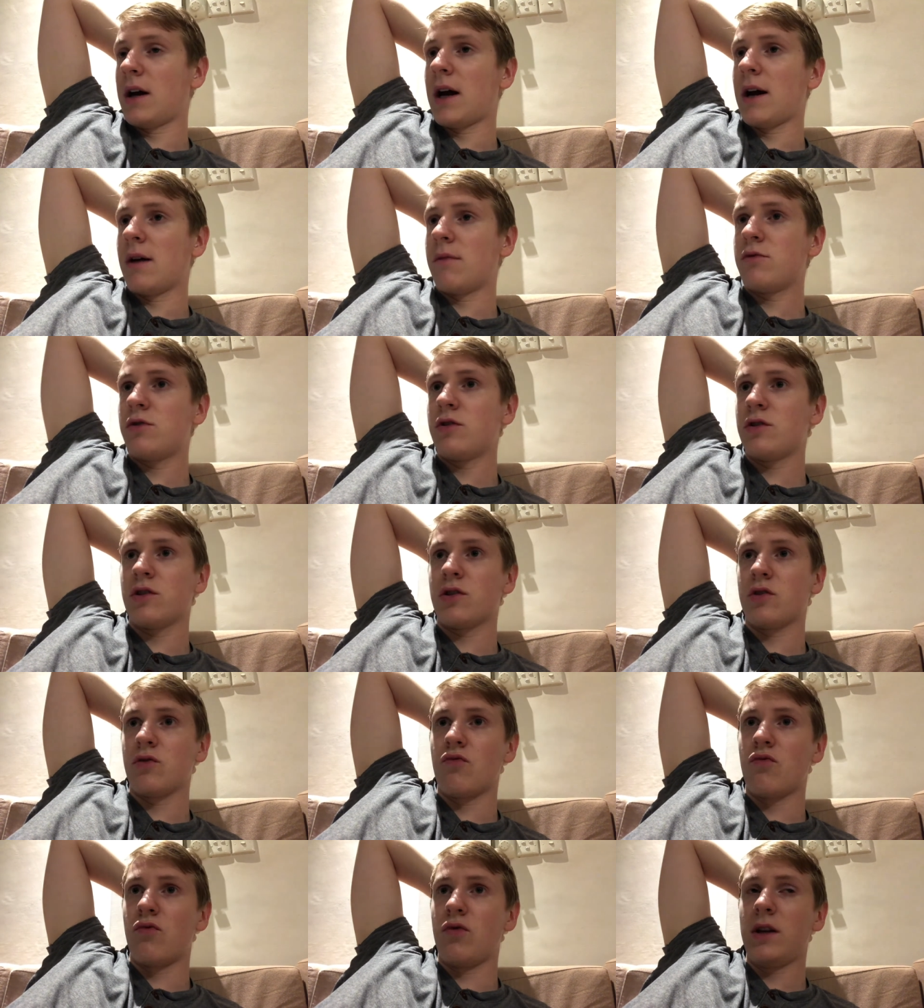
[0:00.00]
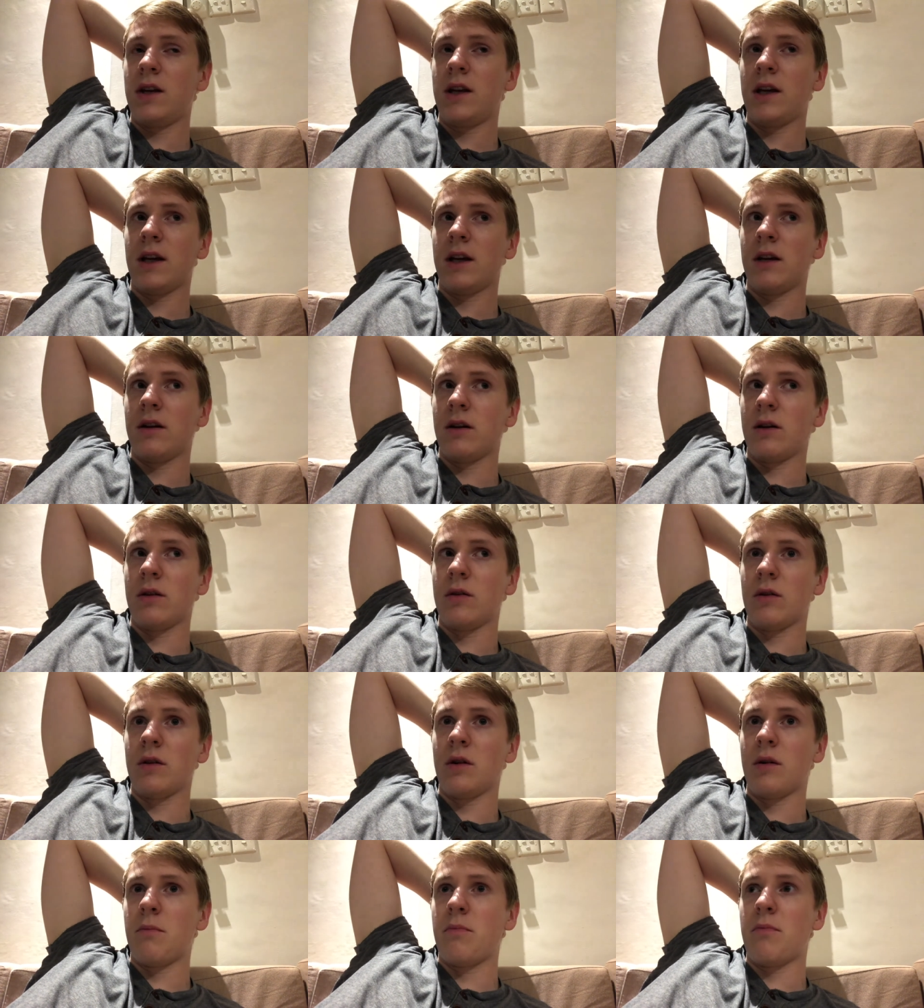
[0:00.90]
I'm just reading
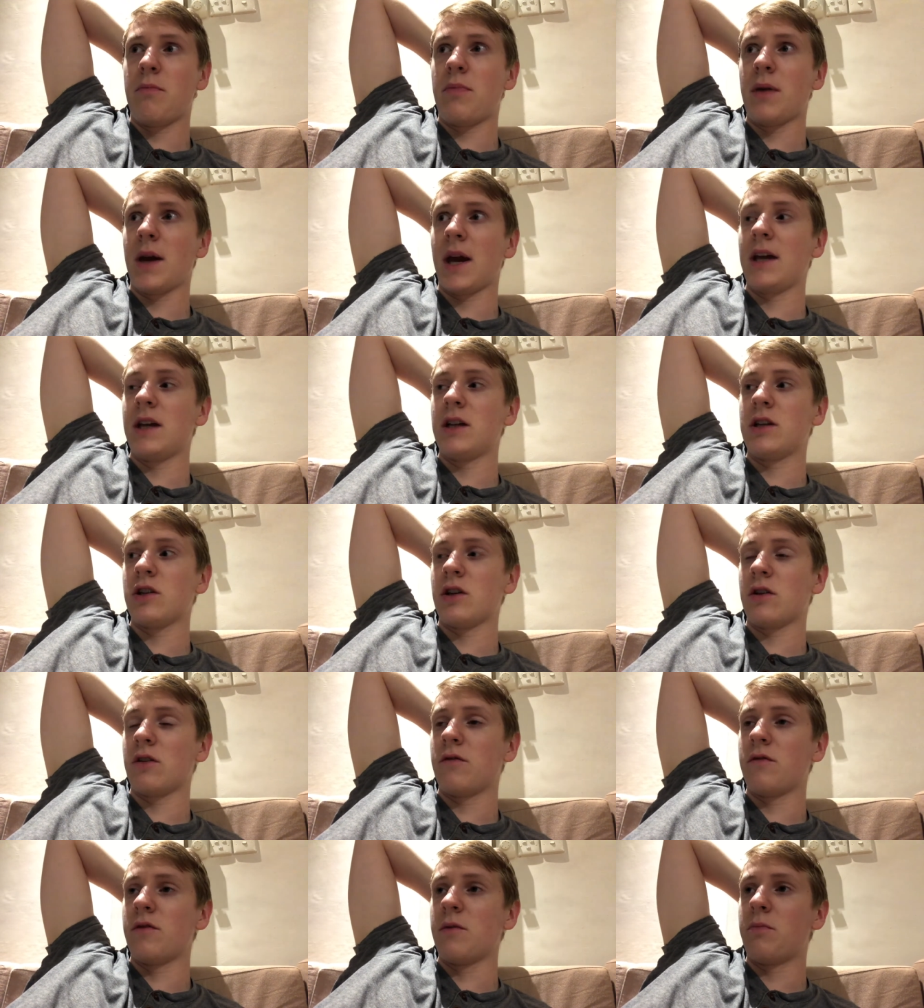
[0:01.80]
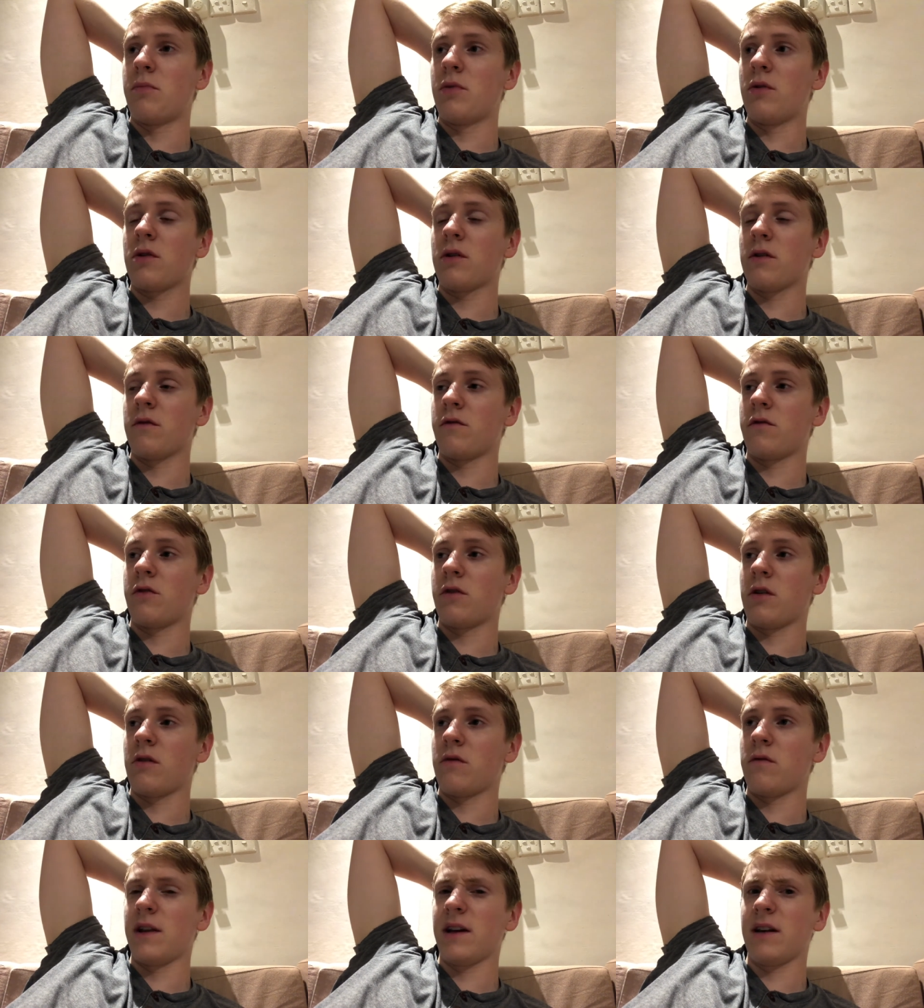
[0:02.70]
a page out of a book in
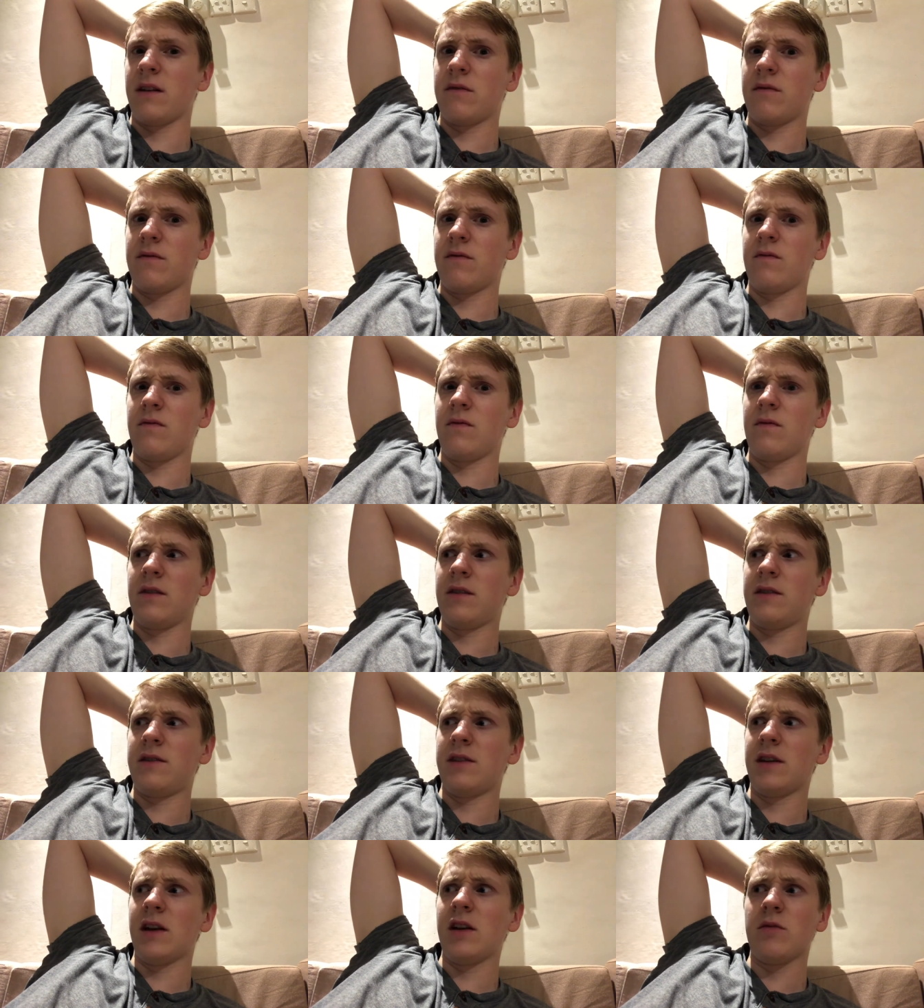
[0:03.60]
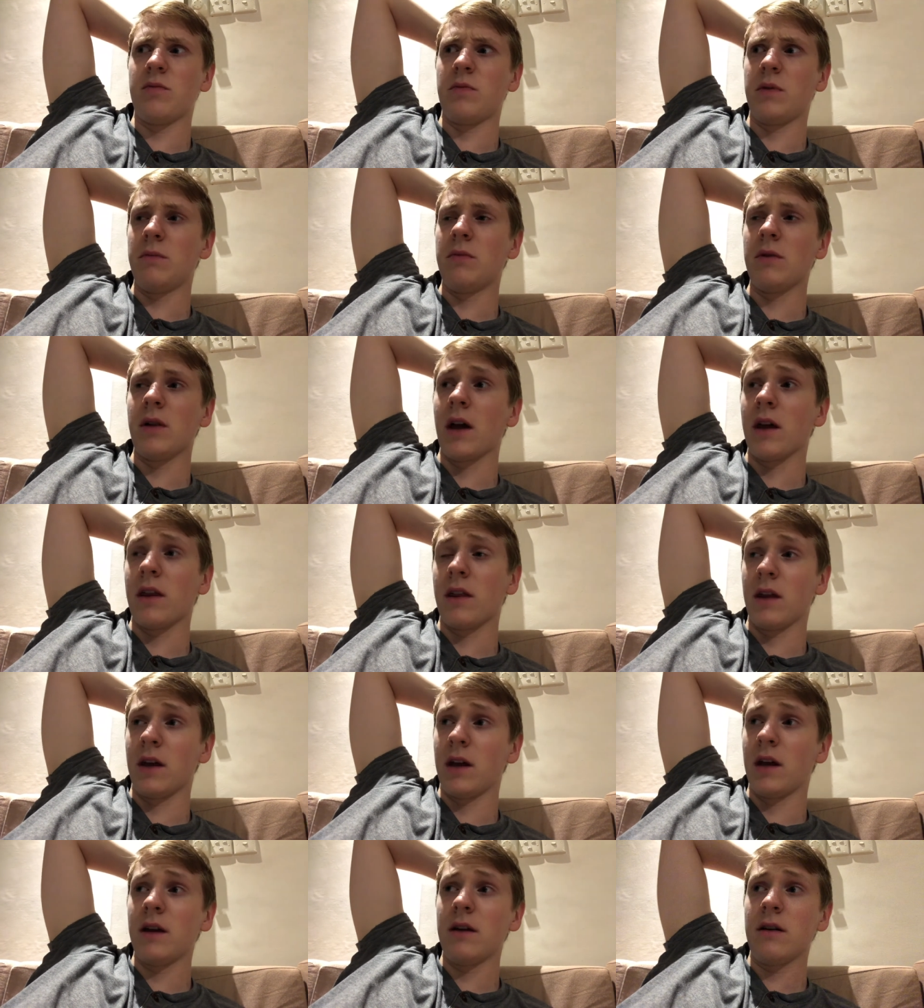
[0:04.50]
front of like six people, I
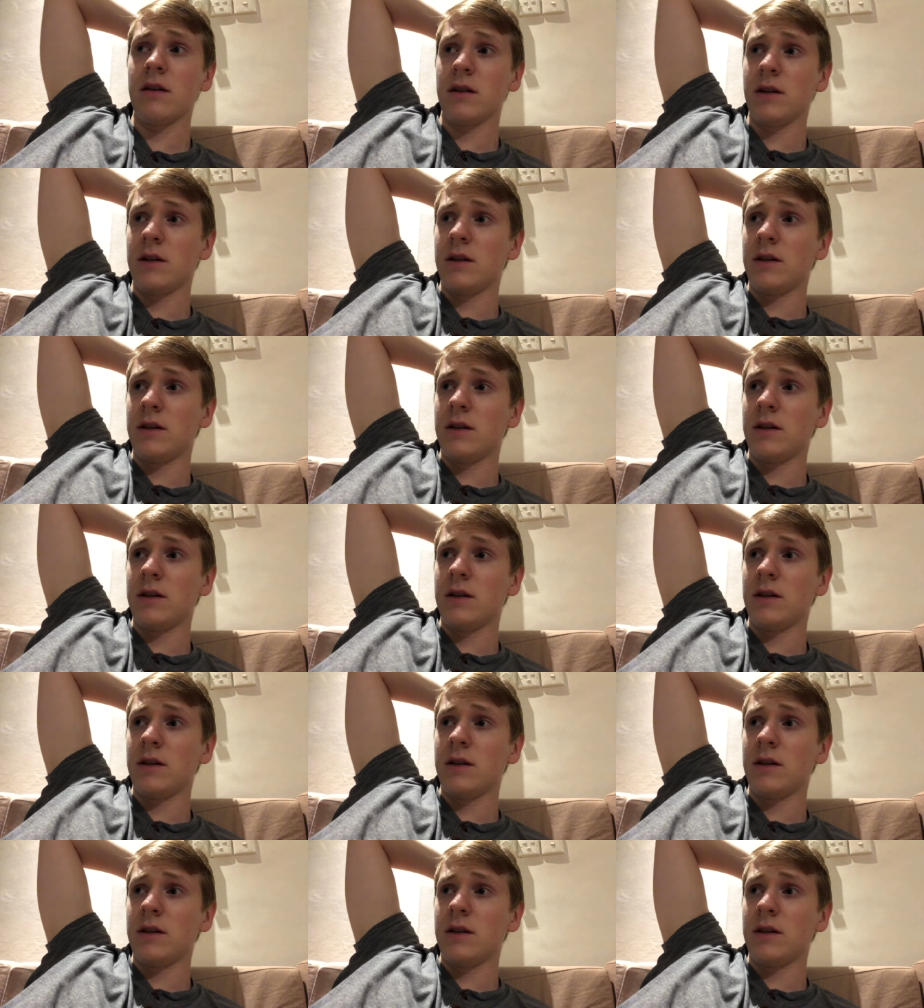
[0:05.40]
think